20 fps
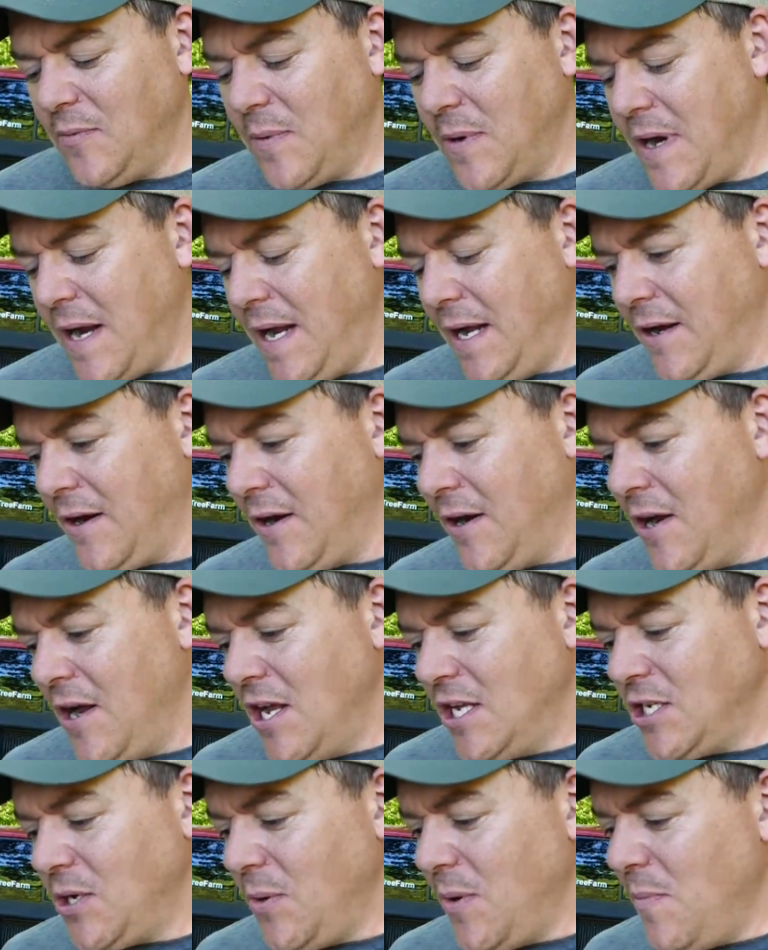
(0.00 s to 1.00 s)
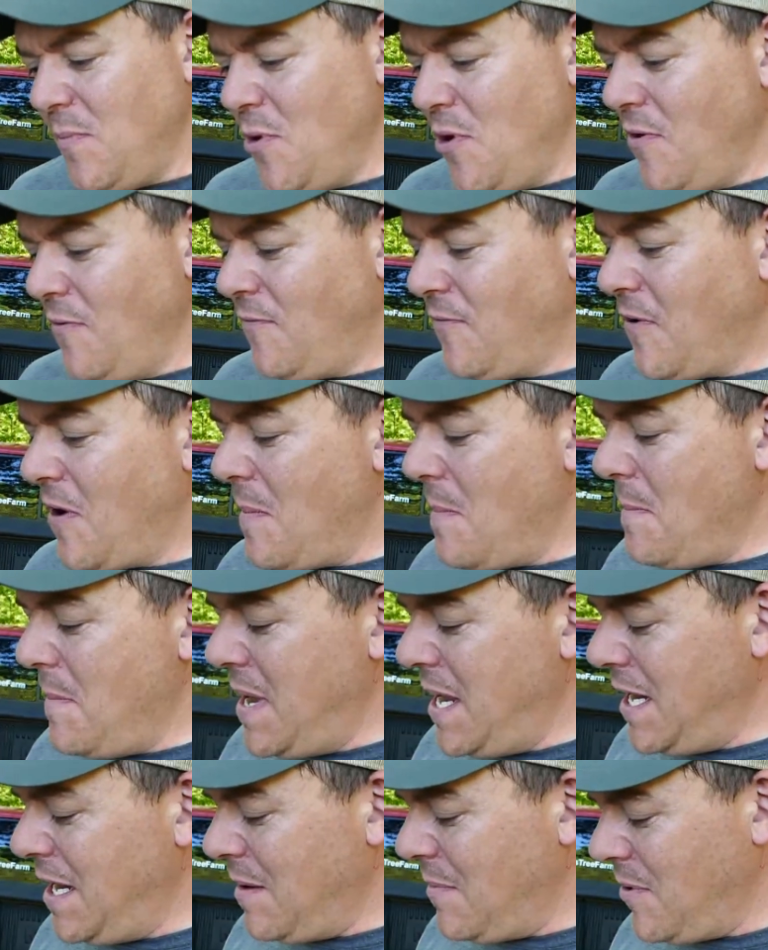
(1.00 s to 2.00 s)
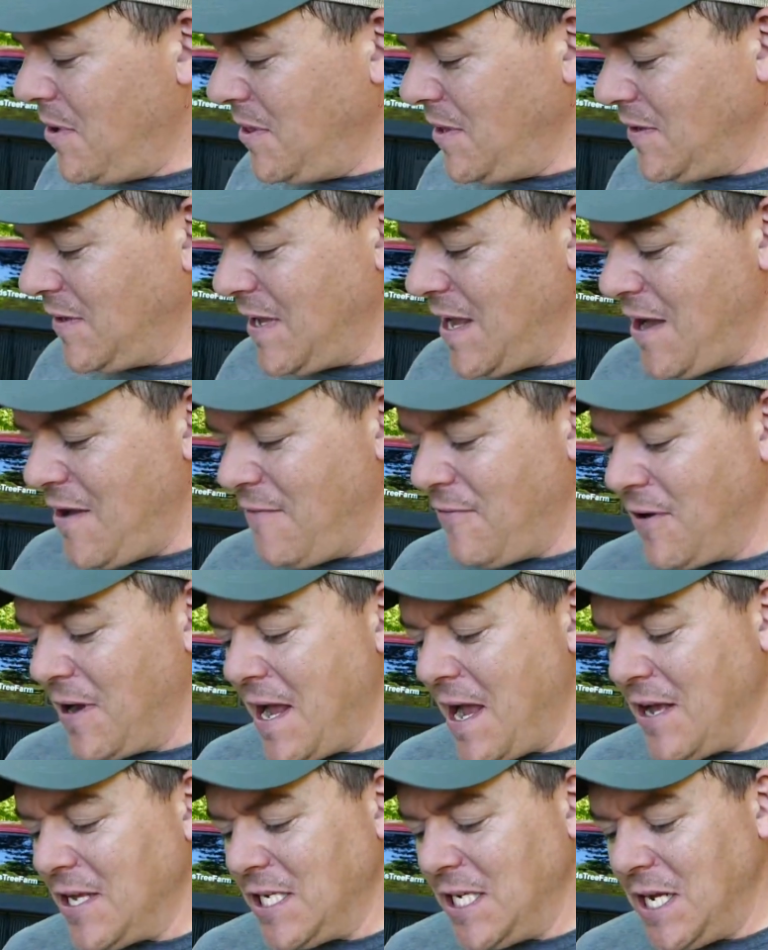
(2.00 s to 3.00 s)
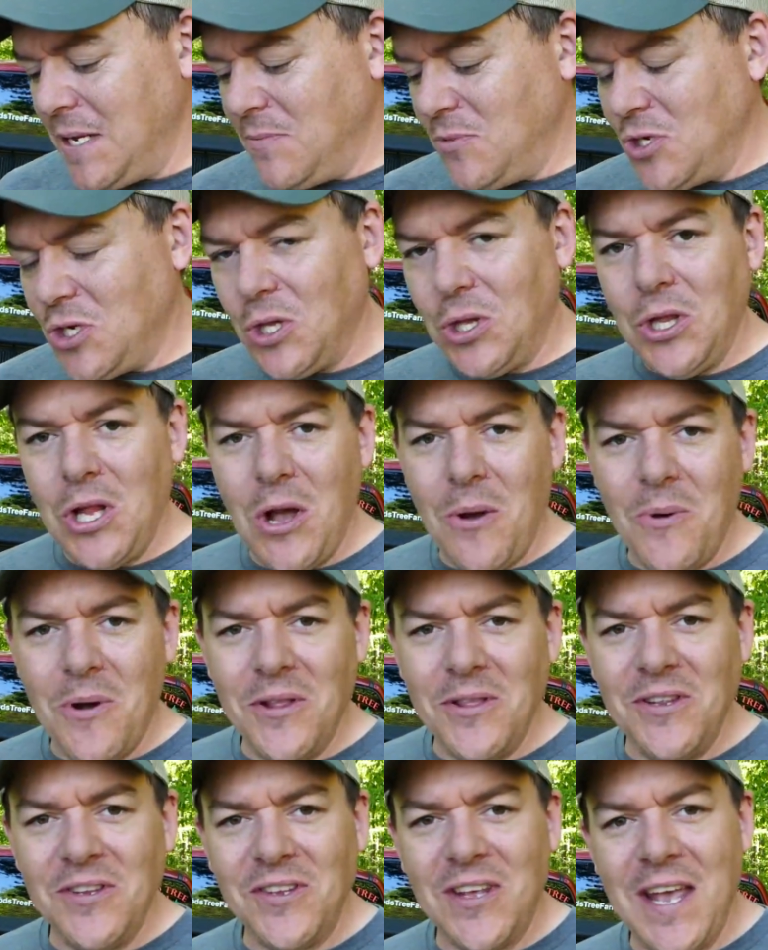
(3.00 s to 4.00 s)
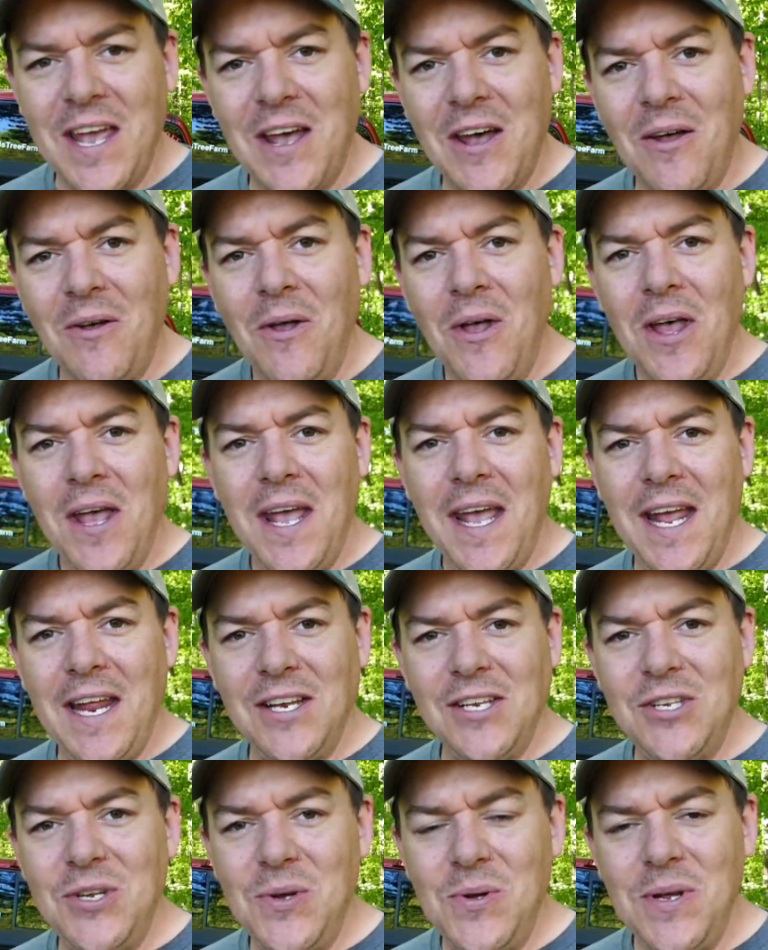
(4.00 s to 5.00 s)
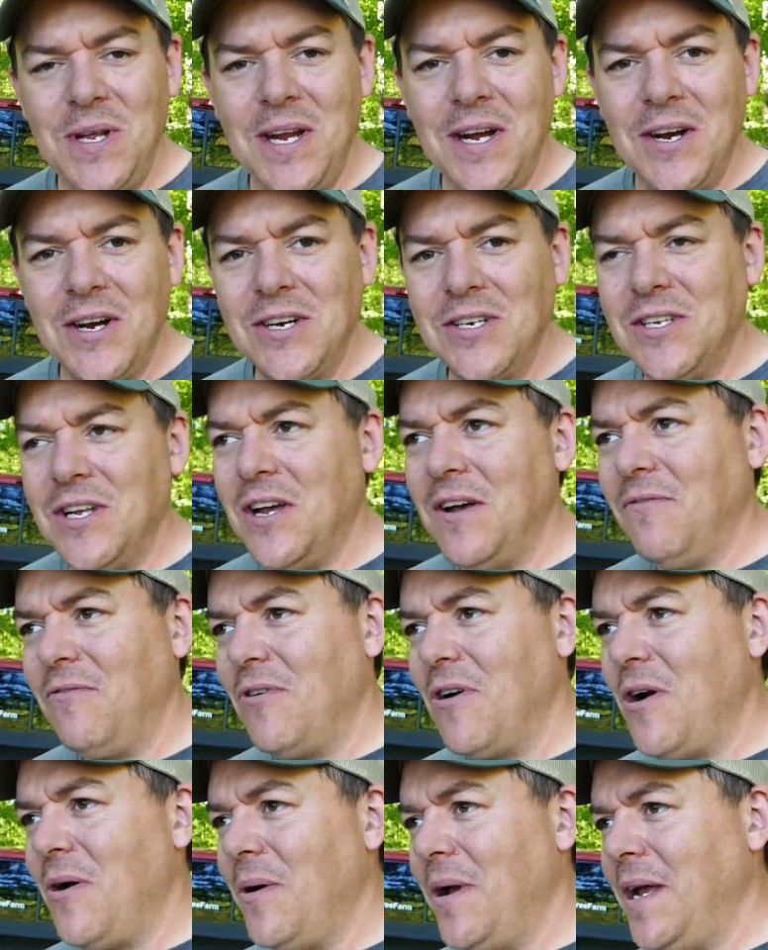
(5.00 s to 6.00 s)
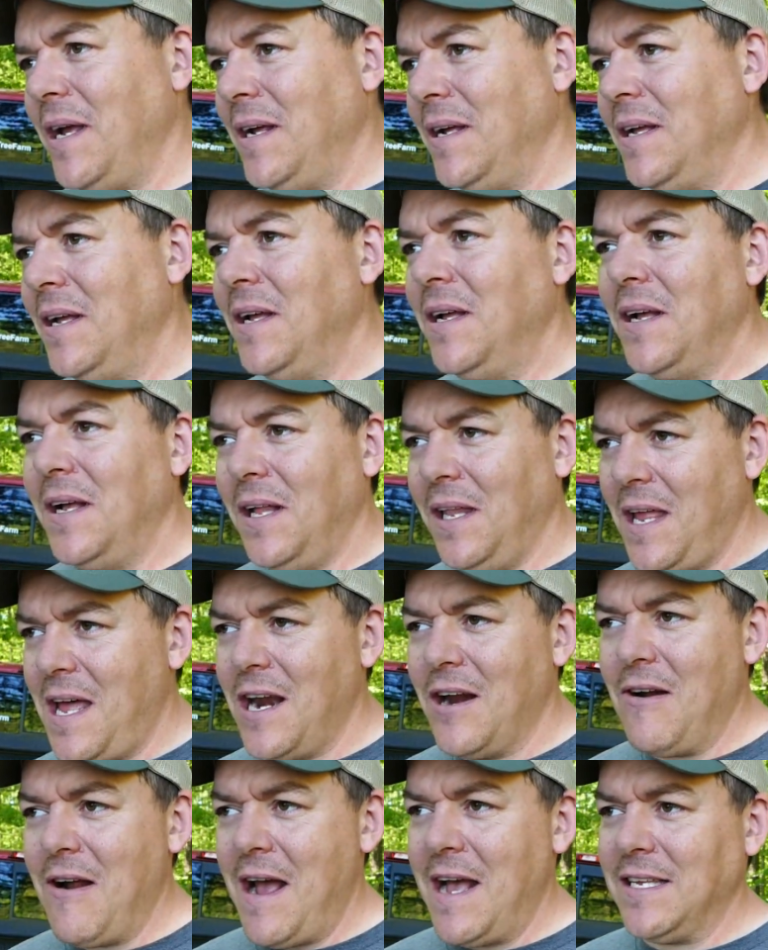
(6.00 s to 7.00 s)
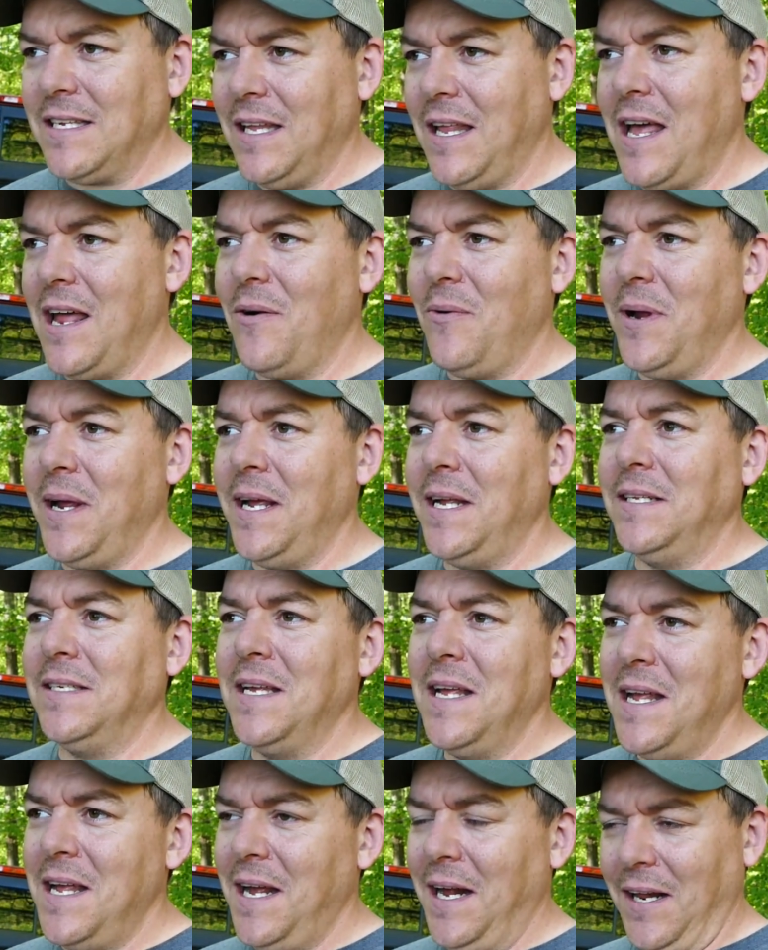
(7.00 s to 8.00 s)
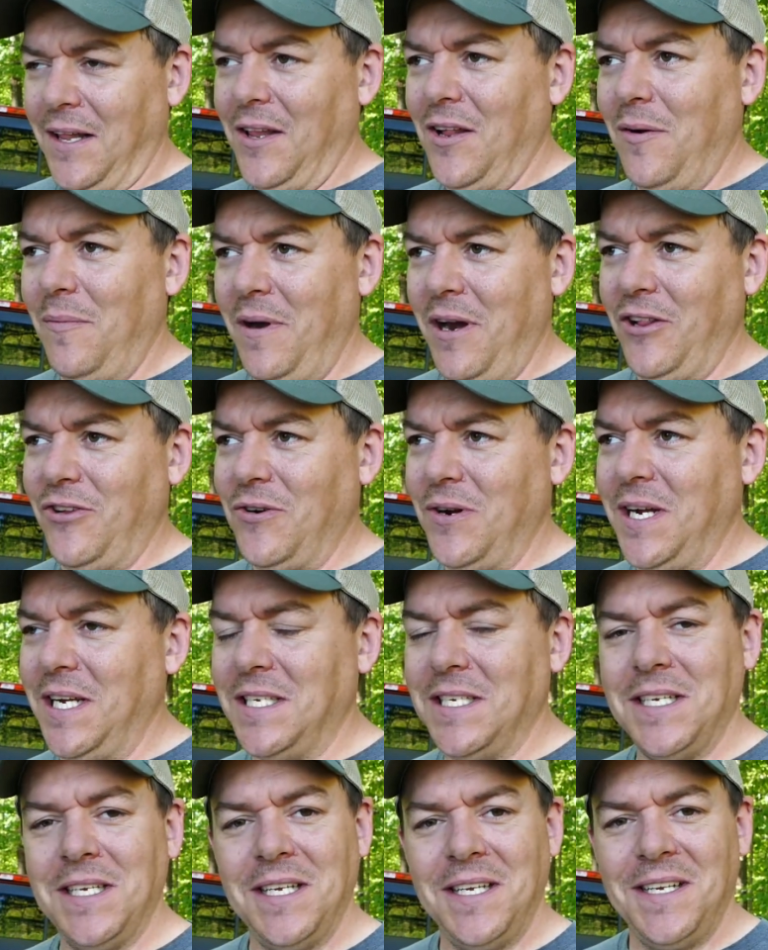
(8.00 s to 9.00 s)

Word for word: per acre. So we moved from medium on the scale for calcium to low on the scale in two years of growing a lot of grass, a lot of weeds, and a little bit of trees.